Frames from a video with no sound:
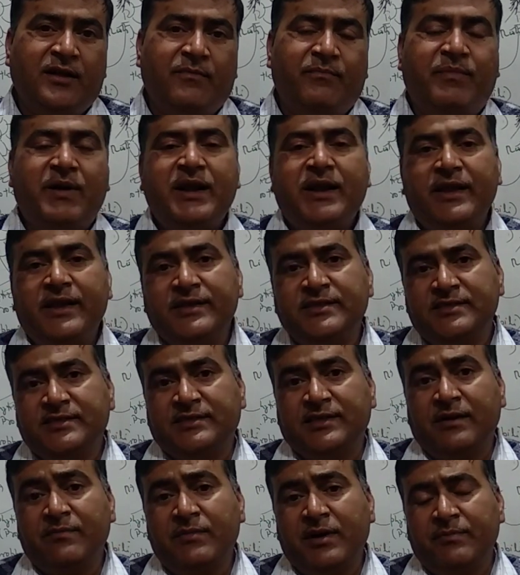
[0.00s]
But in
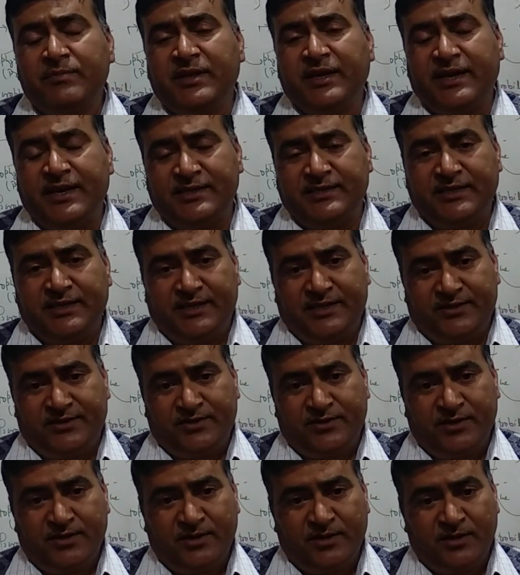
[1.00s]
some of the
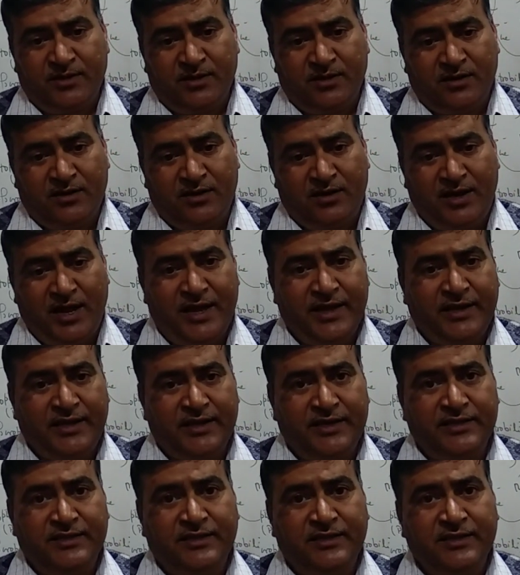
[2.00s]
cases, like
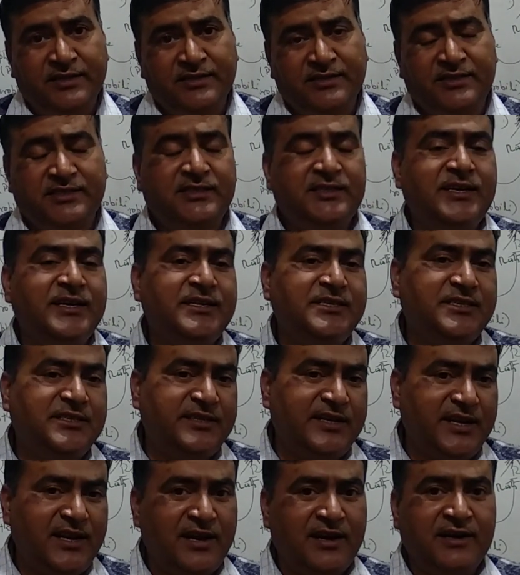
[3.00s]
in
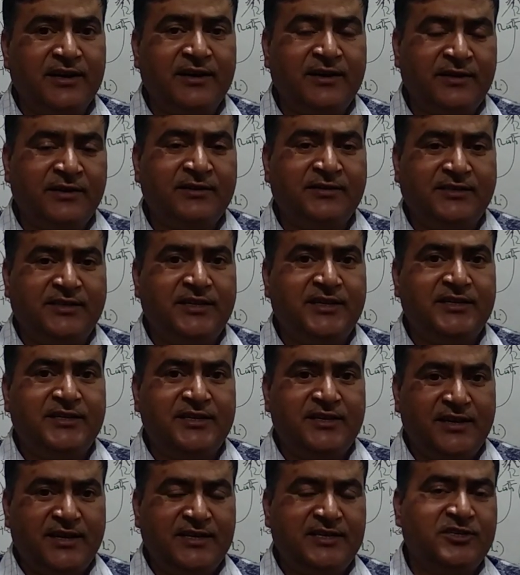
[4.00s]
Selaginella,
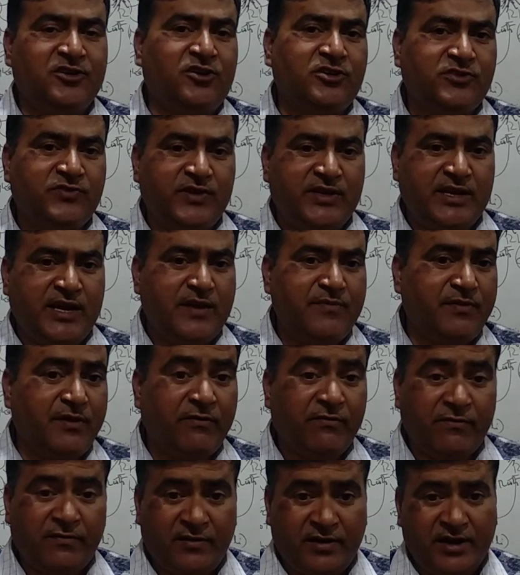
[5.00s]
Selaginella is also a type
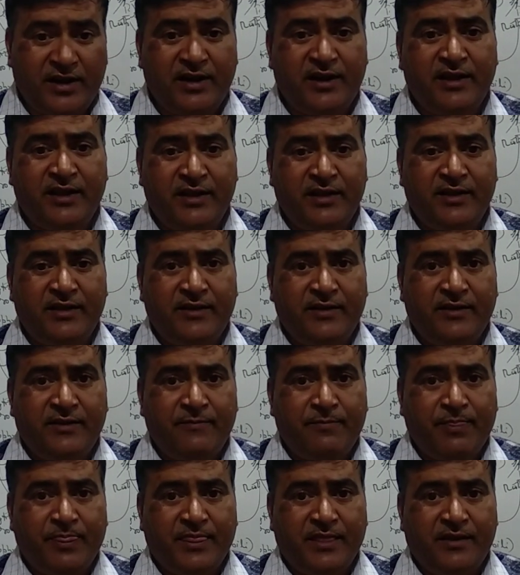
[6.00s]
of fern,
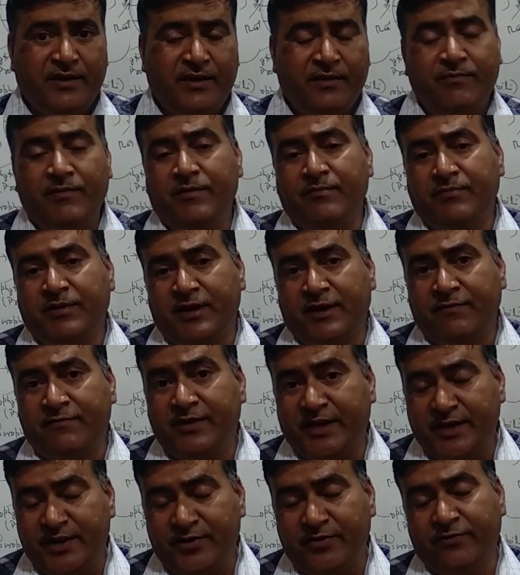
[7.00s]
a member of
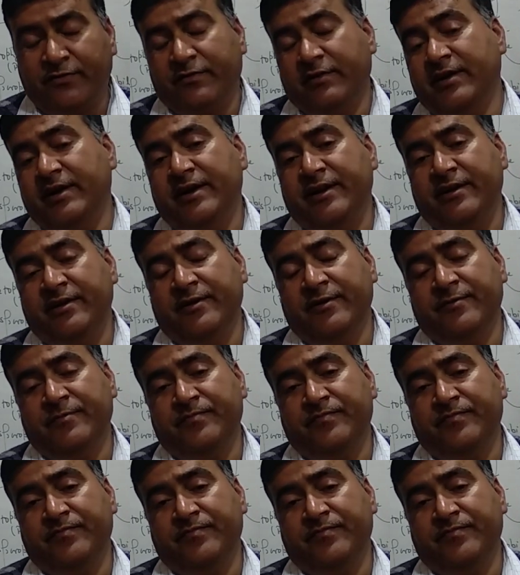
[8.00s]
Pteridophyte.